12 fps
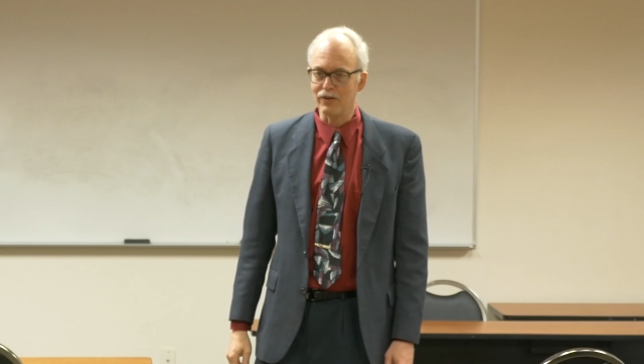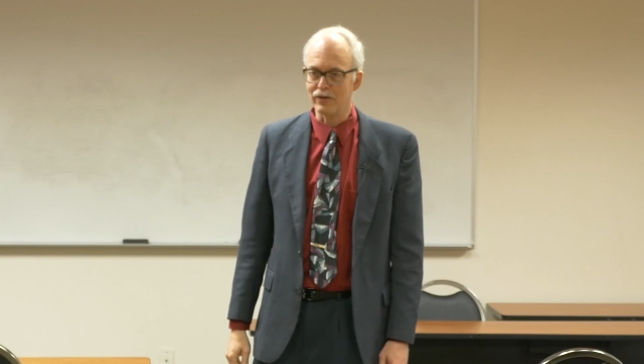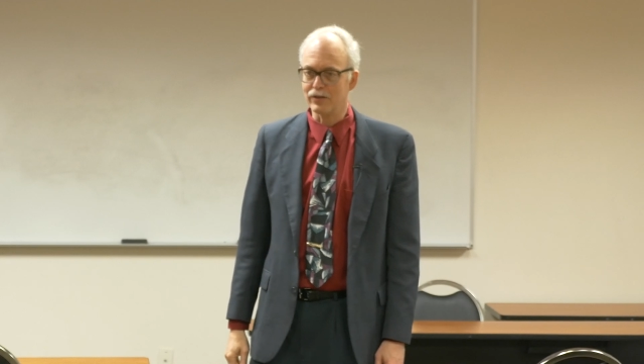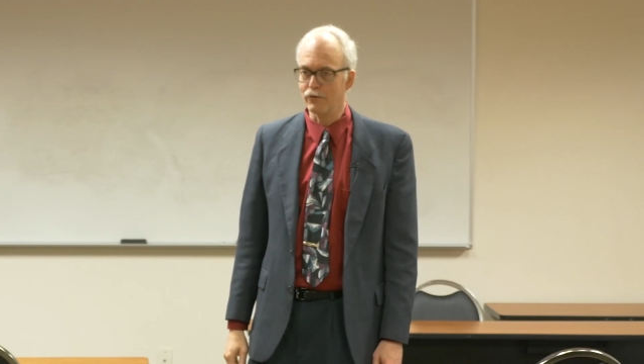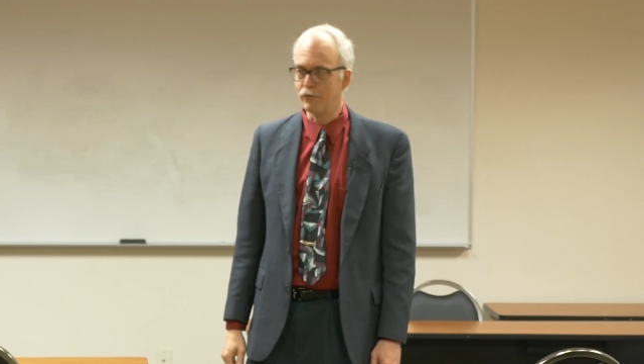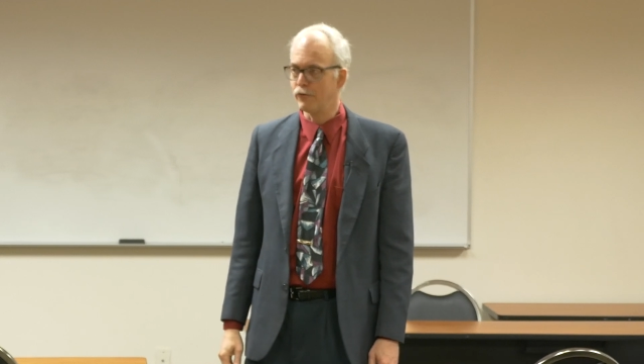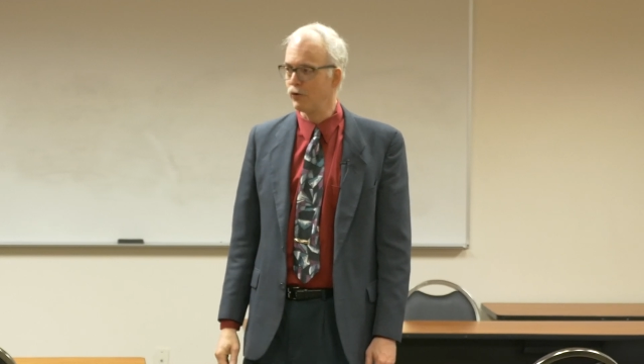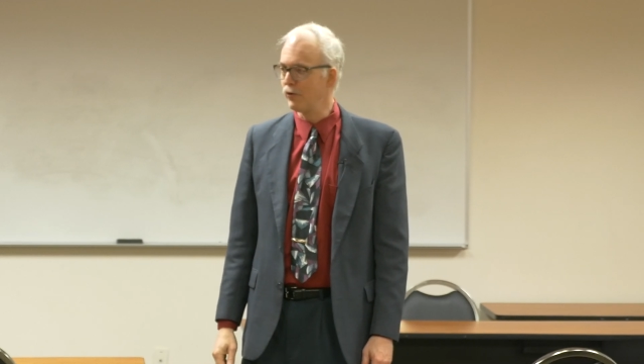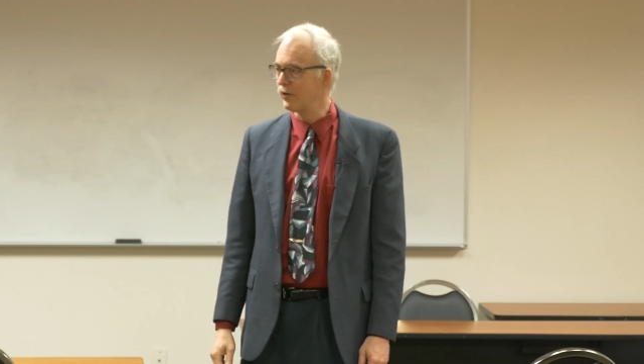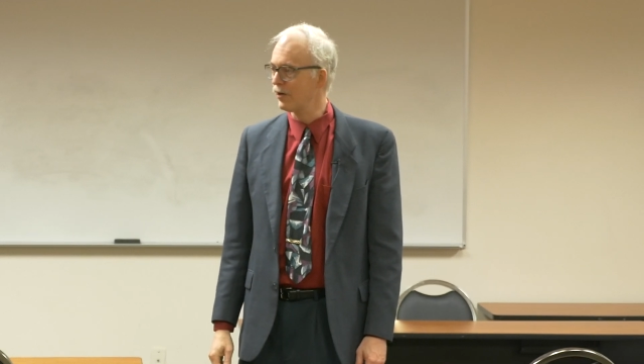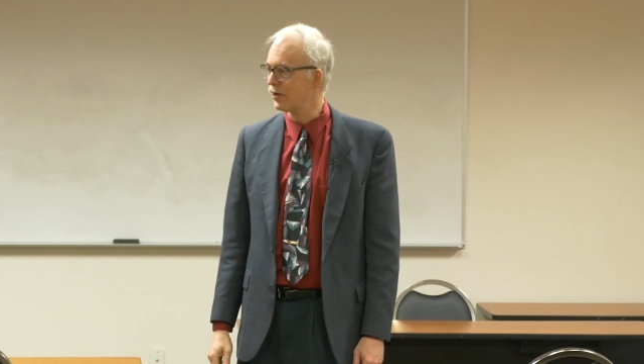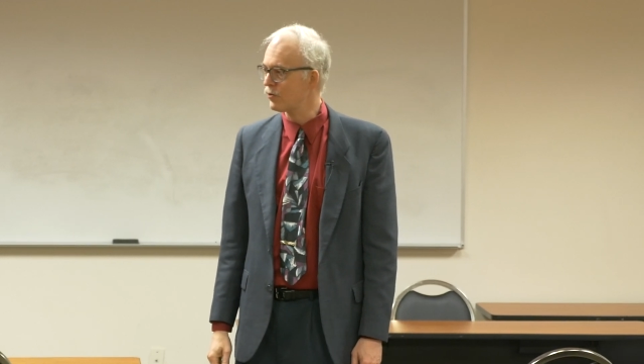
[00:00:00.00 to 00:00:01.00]
going to fool
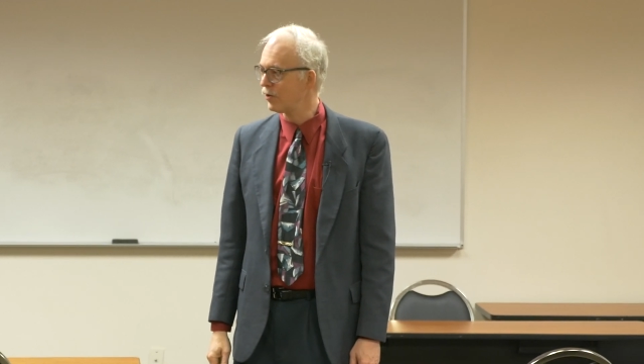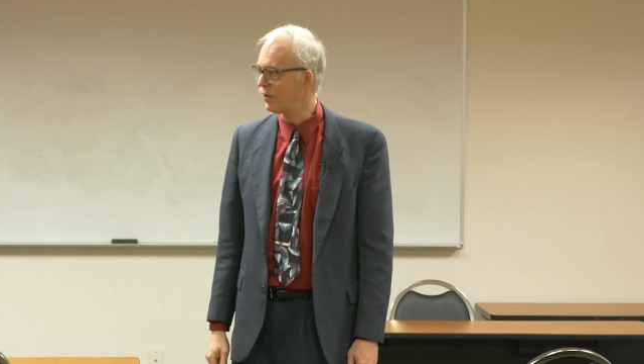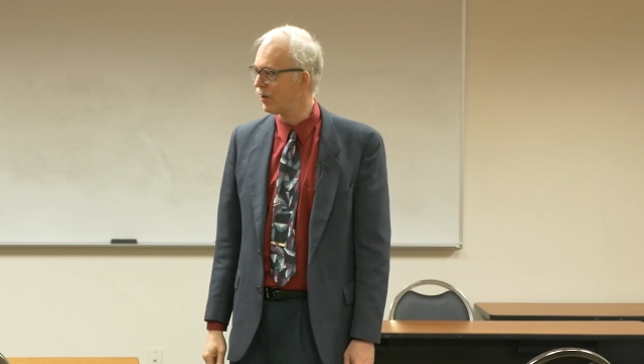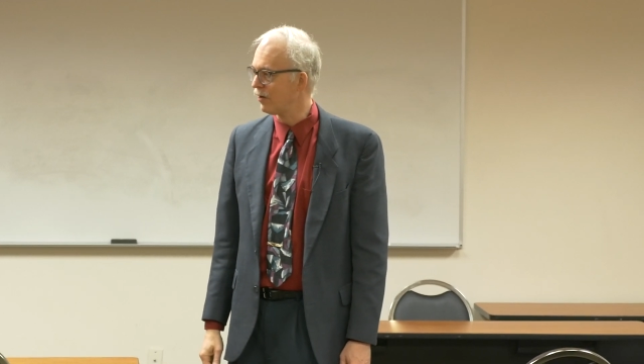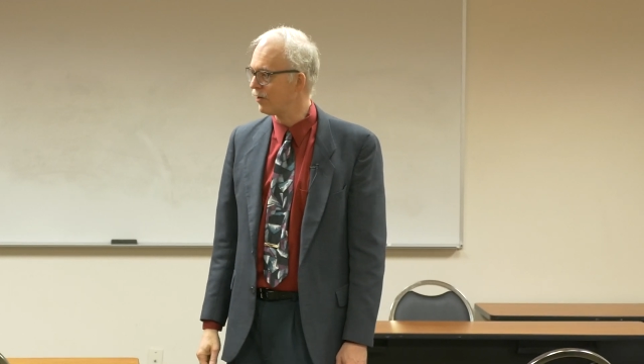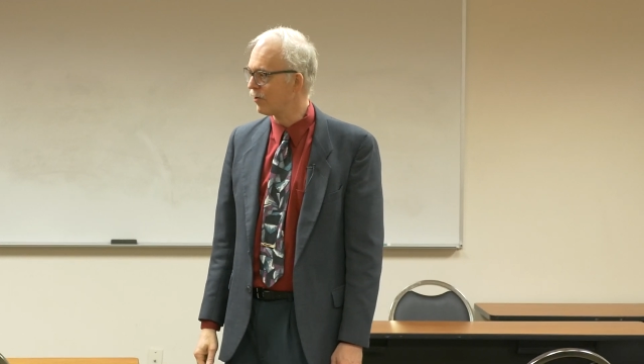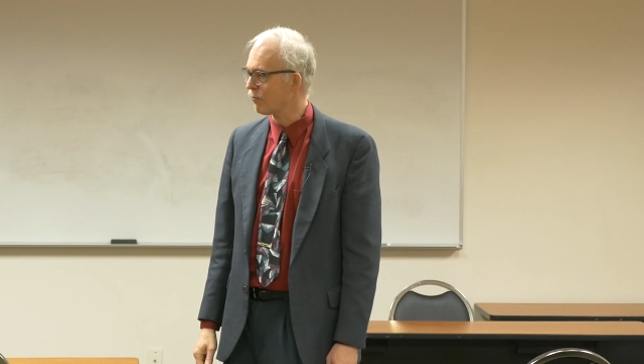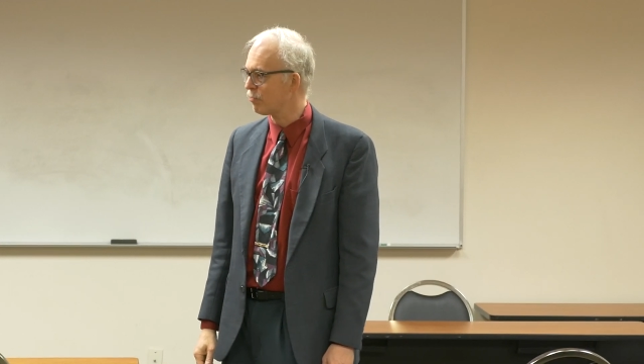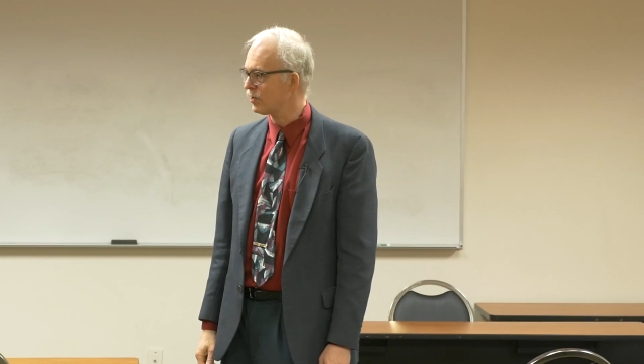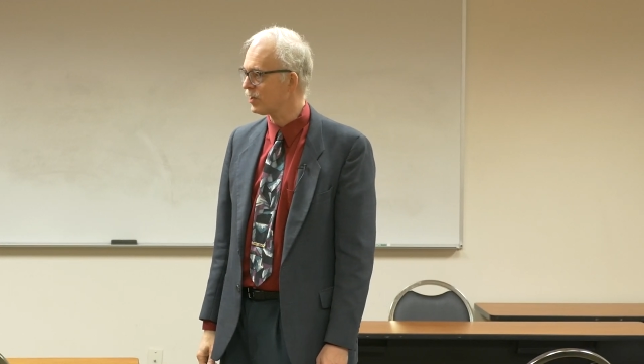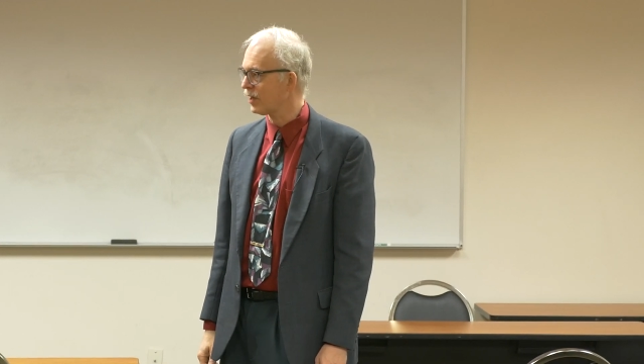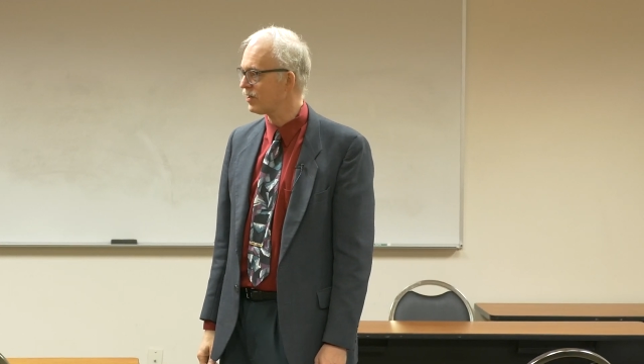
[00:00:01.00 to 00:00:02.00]
the country that you're
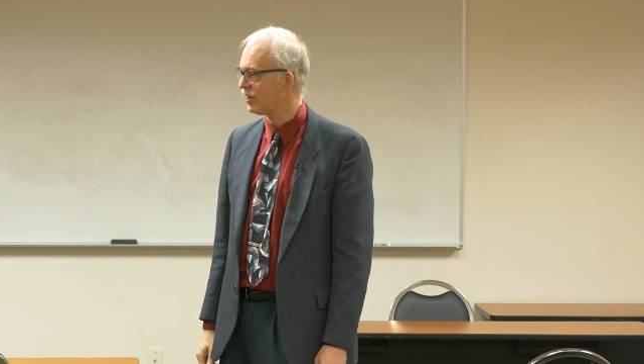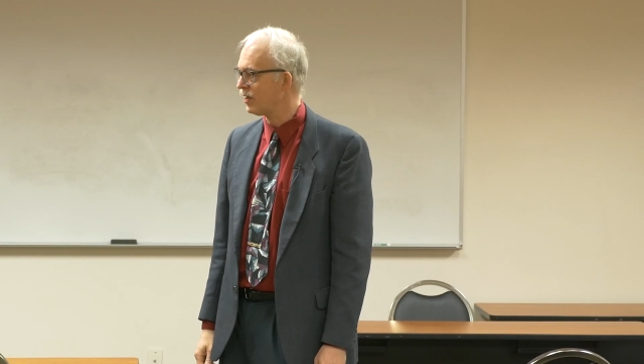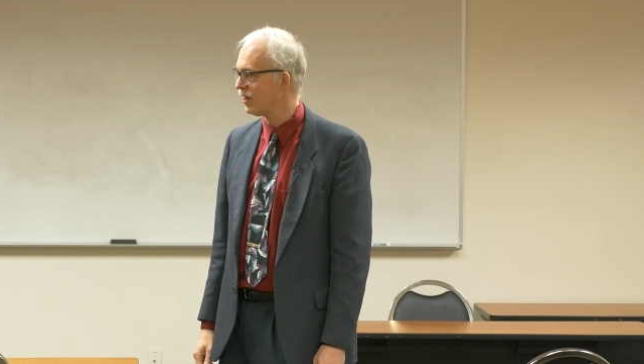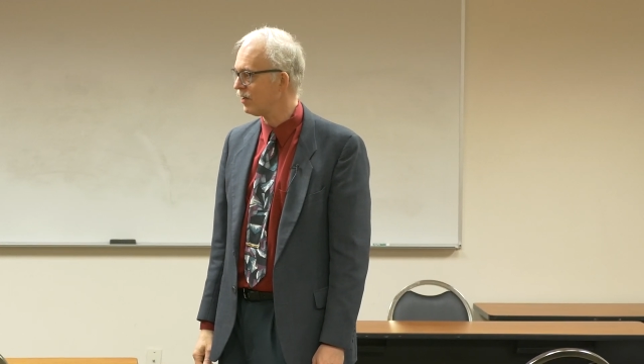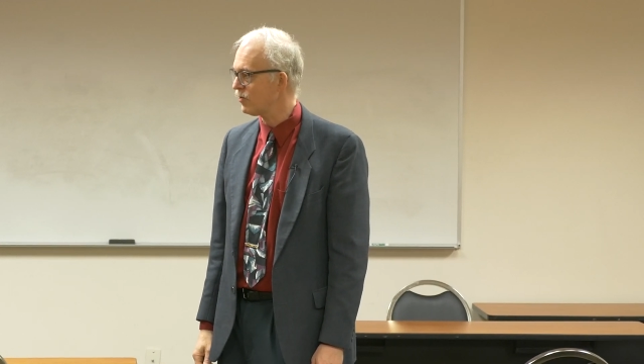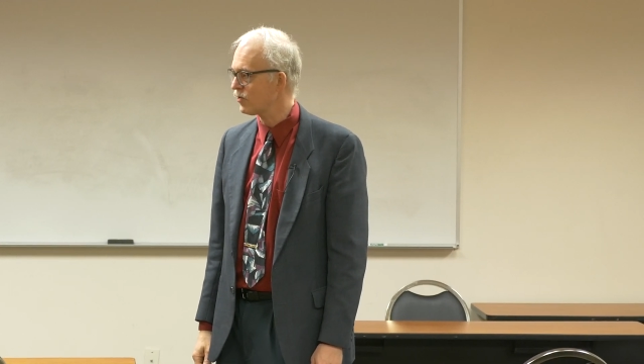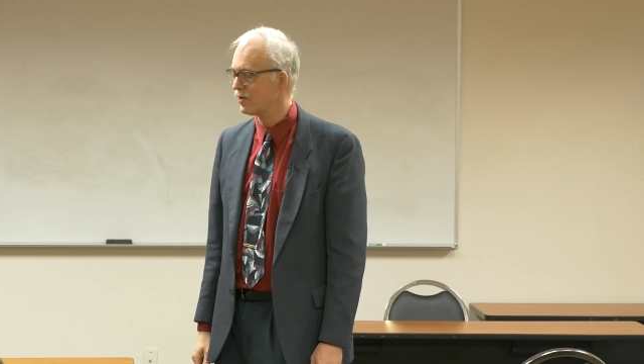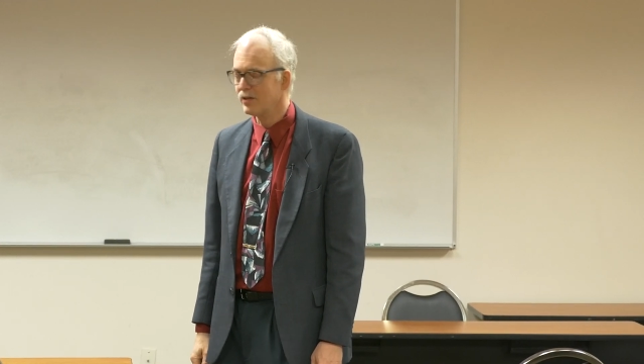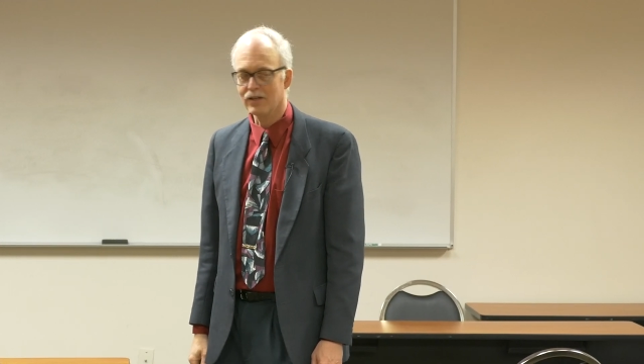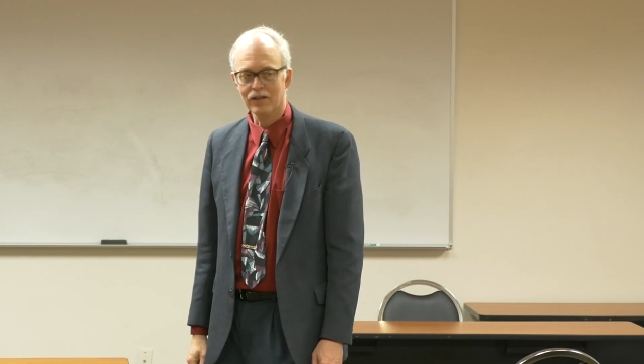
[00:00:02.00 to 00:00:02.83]
protecting kids.